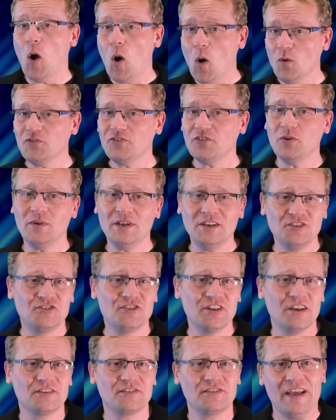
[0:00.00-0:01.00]
also
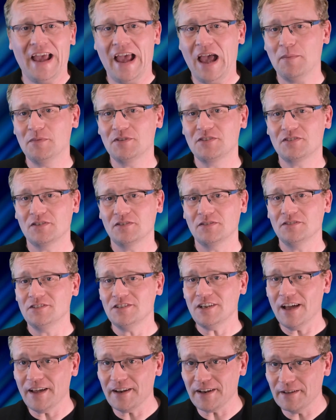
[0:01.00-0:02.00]
ingest Amazon
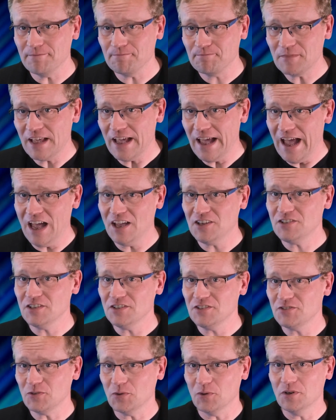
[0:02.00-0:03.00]
data,
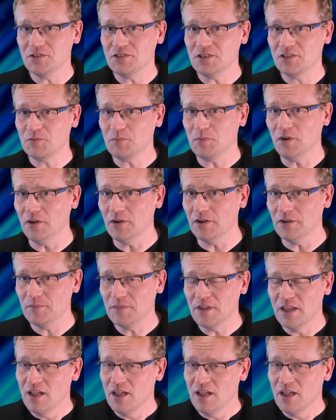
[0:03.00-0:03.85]
Azure Storage Explorer.